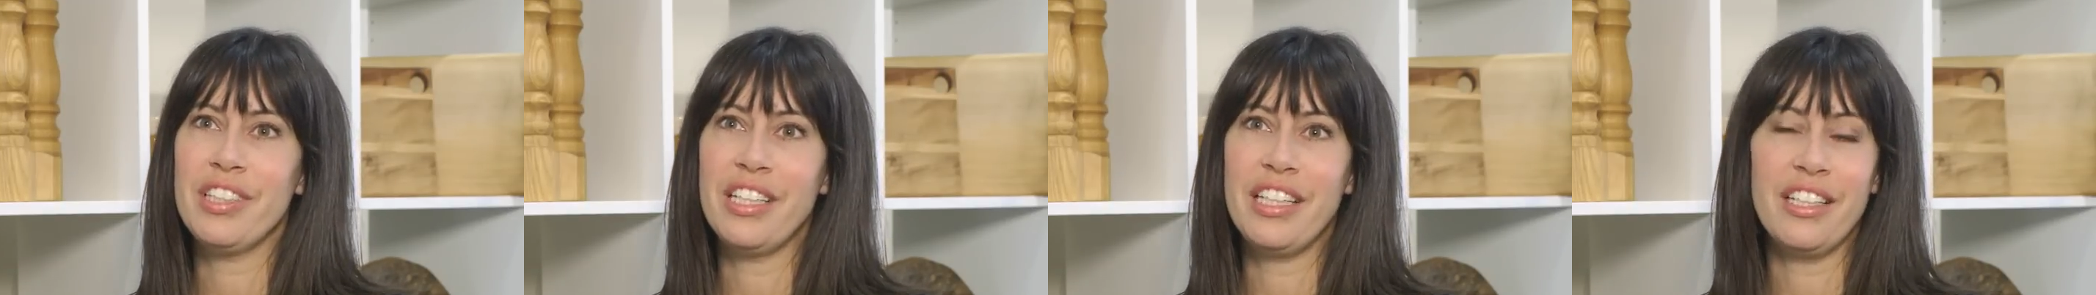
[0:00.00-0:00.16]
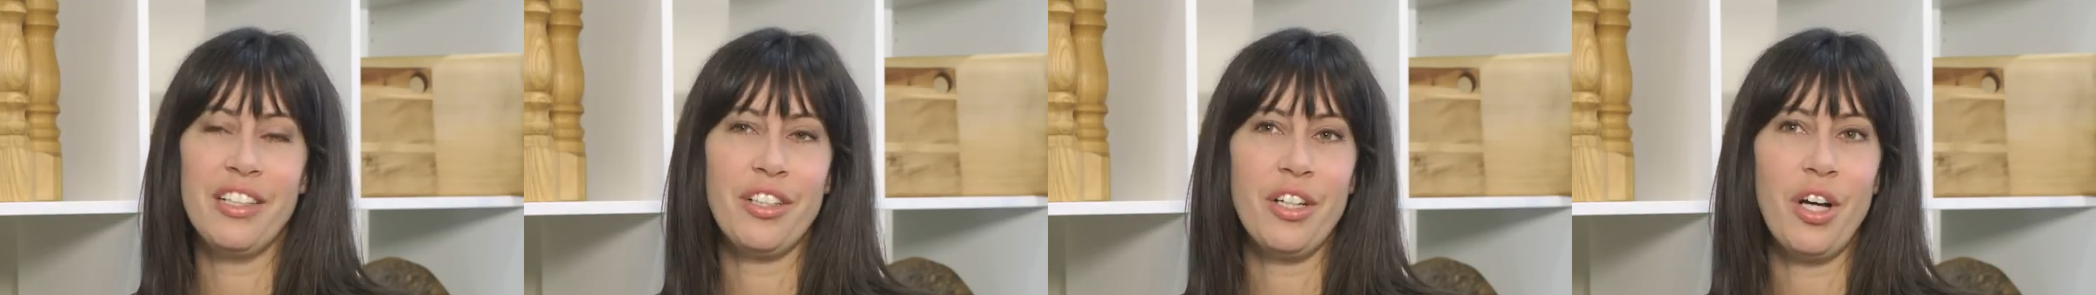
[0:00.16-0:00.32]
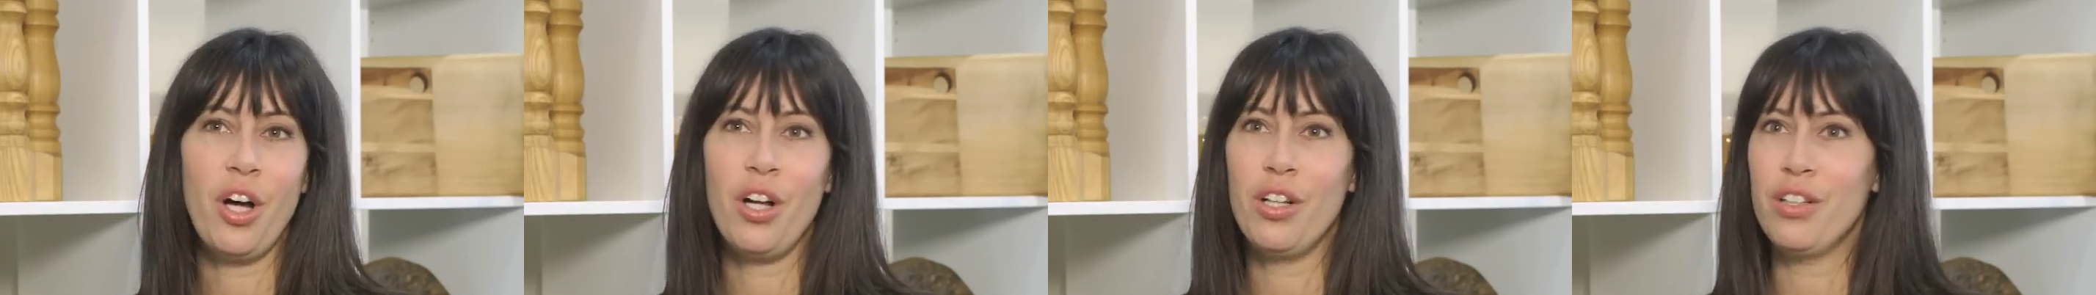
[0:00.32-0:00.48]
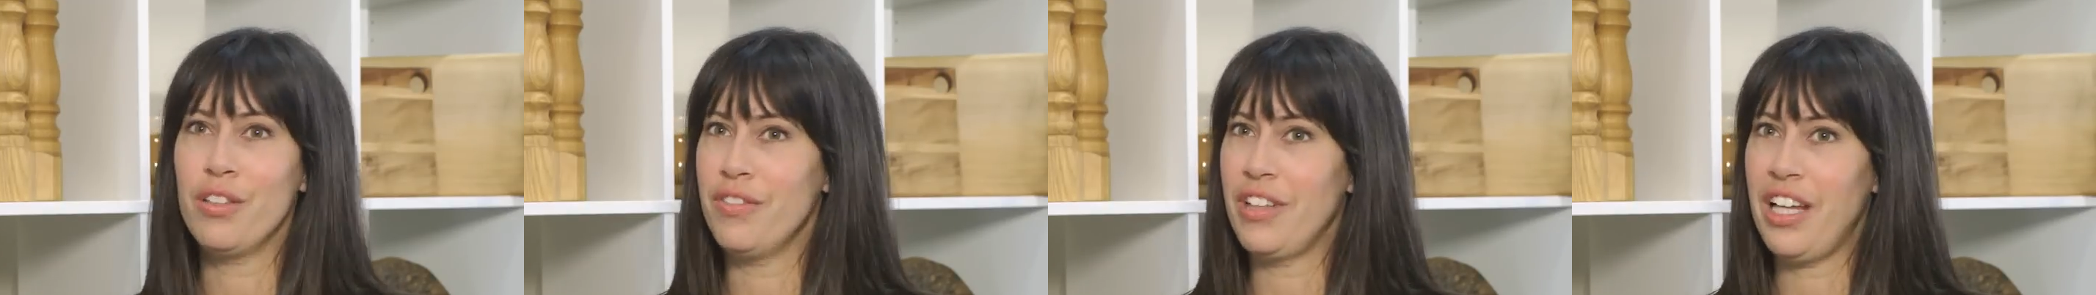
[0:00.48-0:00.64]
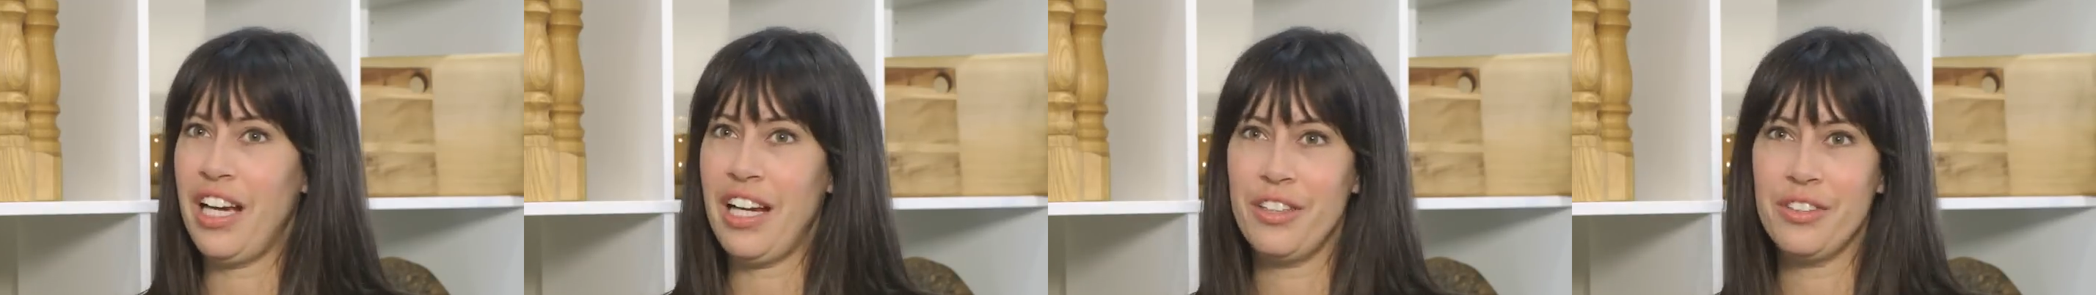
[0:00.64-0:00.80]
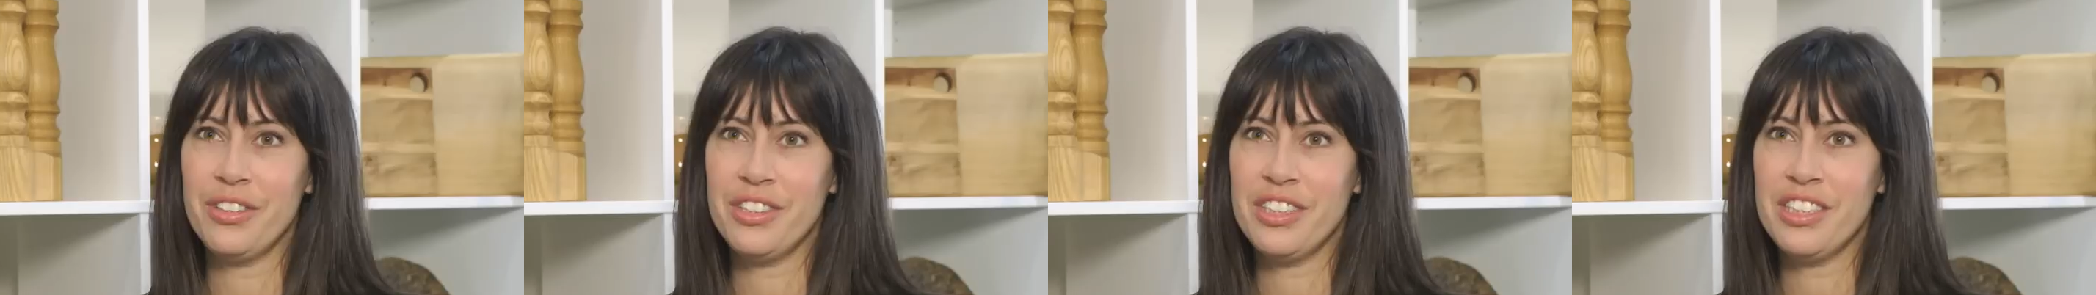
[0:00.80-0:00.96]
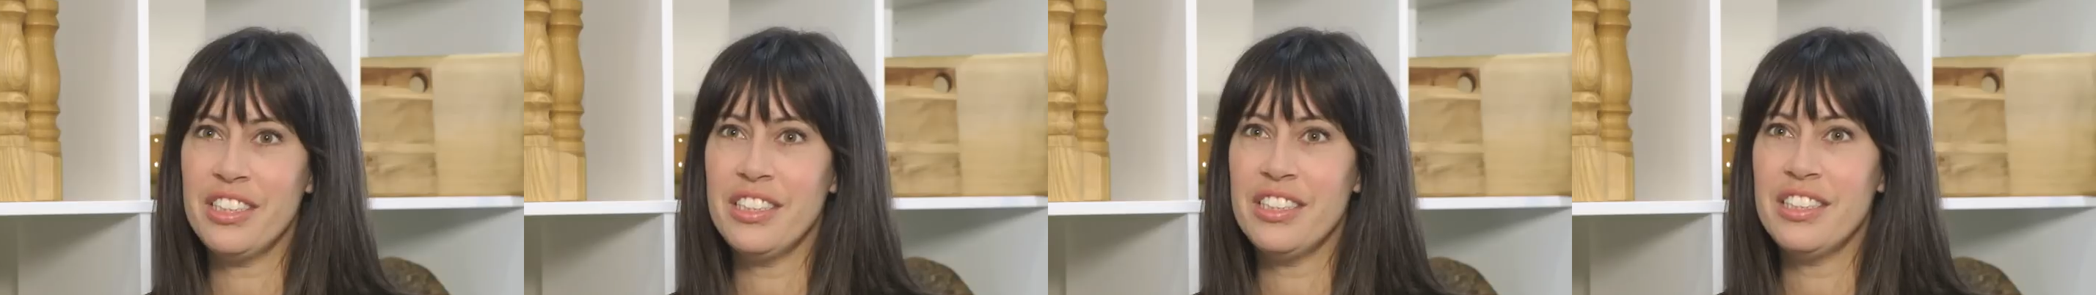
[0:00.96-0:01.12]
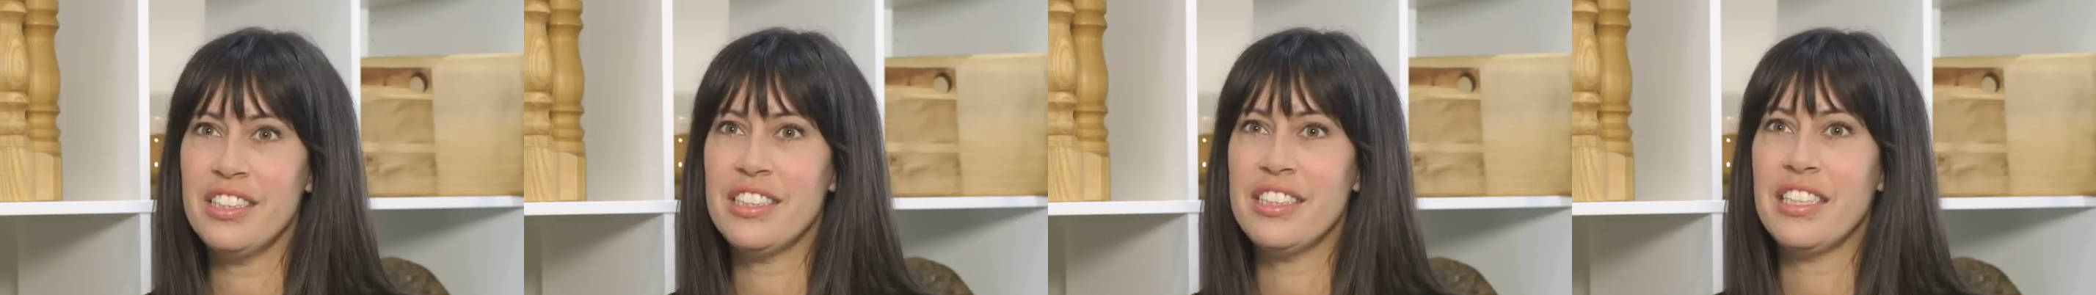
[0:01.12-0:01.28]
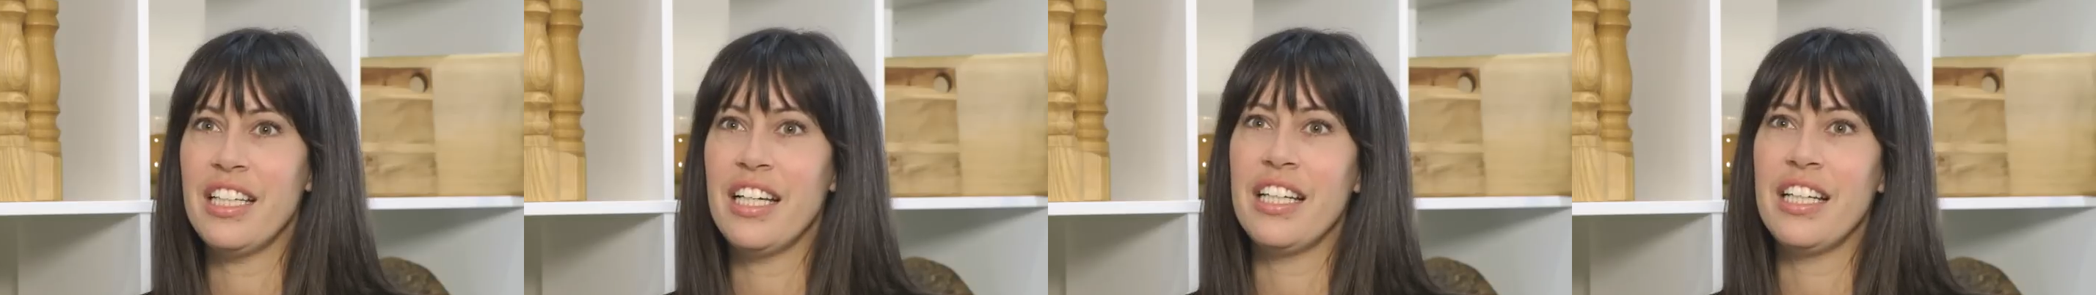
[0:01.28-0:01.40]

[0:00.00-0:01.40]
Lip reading: in all of the houses,